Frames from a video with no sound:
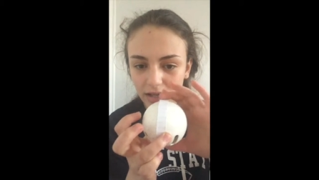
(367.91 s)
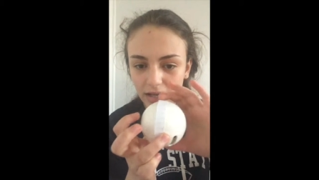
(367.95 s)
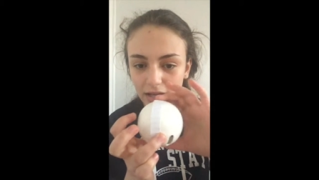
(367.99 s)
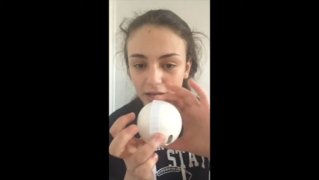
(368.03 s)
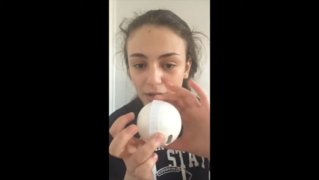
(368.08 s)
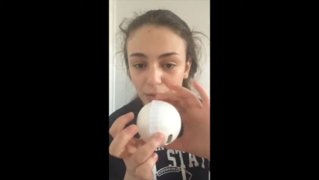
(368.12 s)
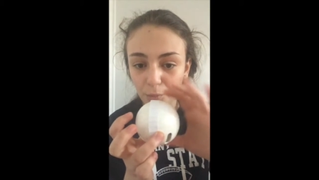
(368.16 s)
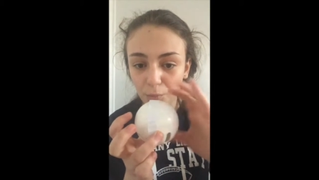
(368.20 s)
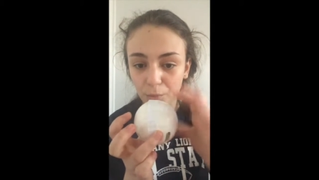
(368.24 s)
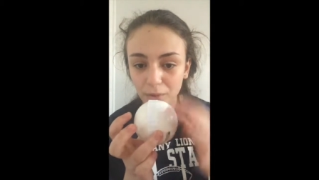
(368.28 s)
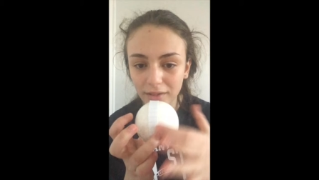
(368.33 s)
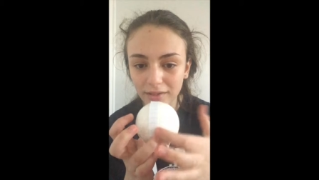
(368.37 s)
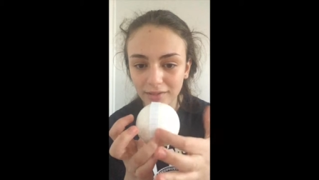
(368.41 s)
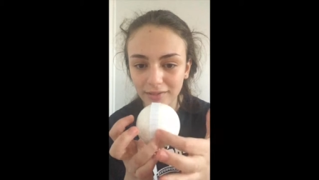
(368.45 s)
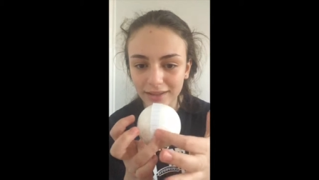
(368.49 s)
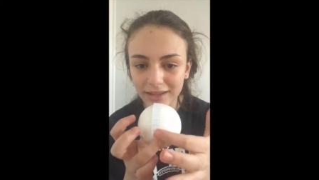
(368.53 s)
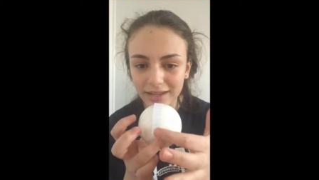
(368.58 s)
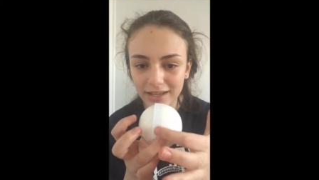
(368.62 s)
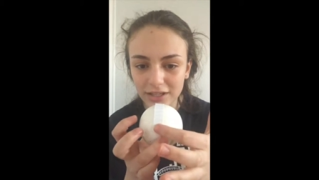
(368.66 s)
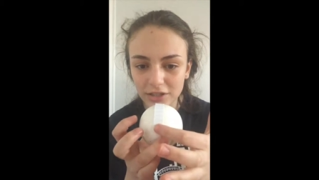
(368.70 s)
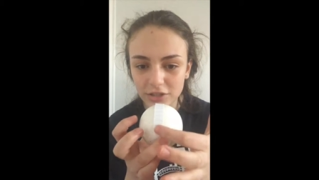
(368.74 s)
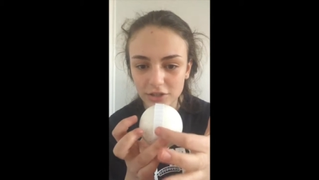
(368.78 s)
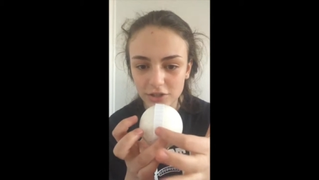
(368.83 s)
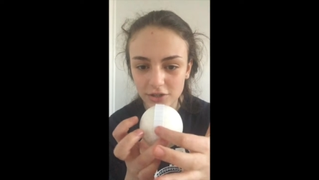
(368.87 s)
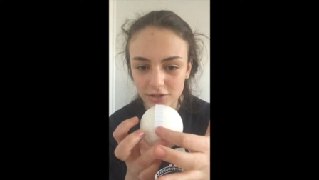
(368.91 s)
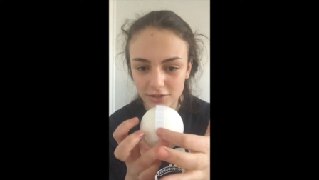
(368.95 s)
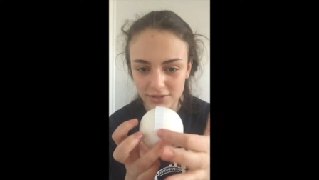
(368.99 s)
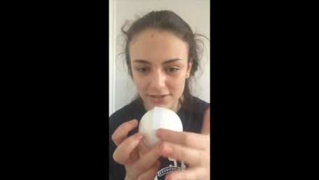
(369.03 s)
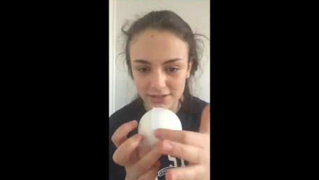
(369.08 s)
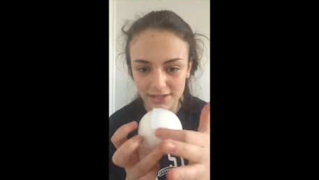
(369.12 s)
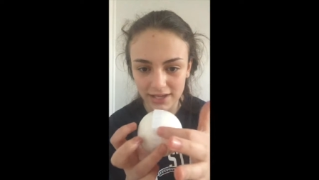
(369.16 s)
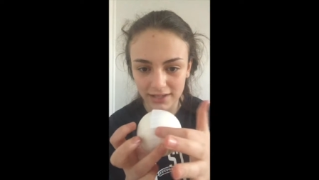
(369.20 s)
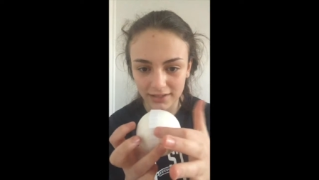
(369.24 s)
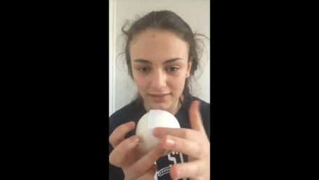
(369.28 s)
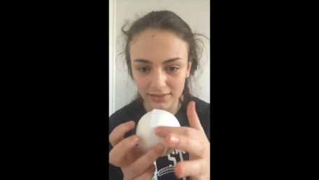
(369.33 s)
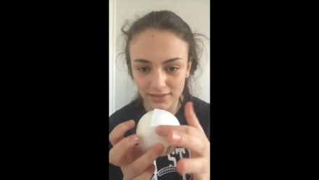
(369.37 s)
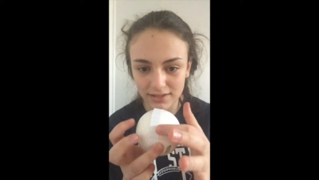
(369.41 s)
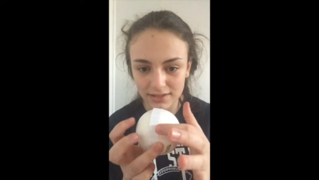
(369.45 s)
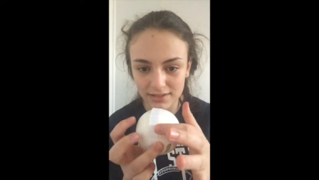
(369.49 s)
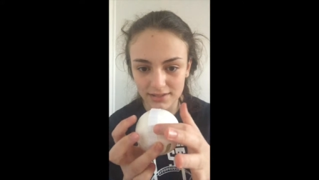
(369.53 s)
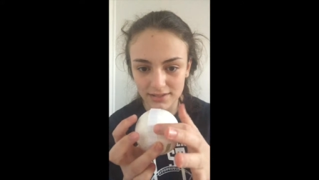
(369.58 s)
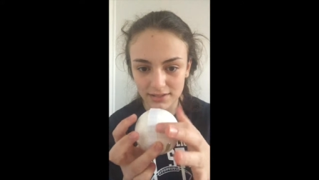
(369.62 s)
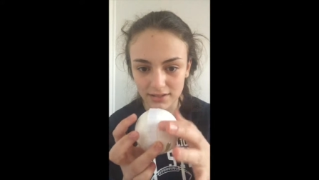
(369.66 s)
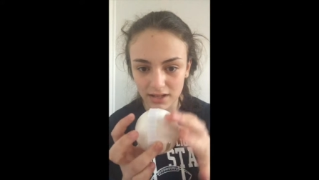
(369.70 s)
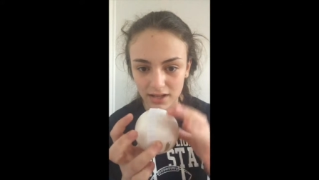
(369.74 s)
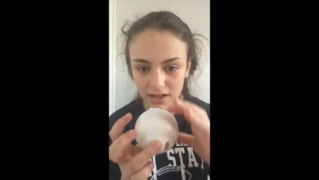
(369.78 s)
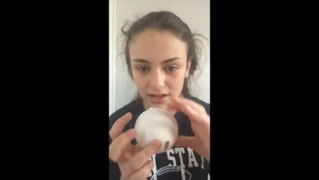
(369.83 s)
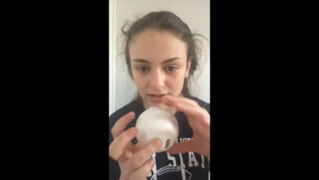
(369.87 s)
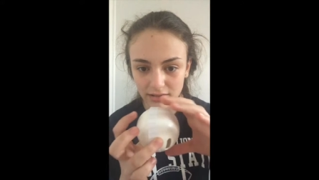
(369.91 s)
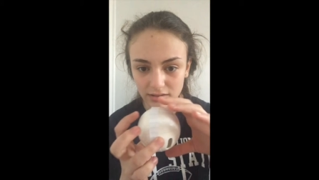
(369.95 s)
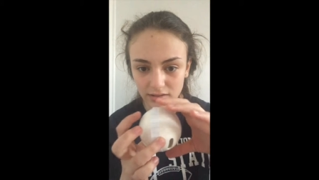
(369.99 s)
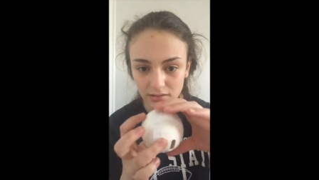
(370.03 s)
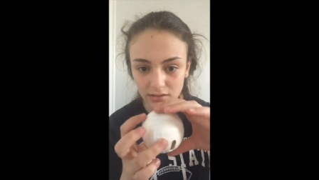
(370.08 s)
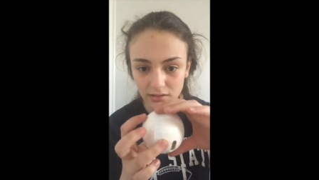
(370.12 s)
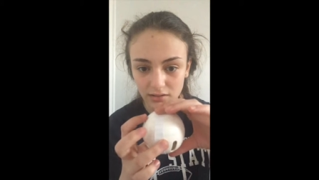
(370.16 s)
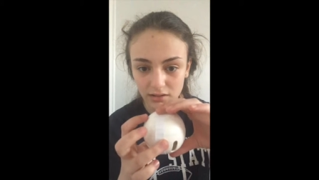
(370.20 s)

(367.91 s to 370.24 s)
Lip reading: it will intersect this line.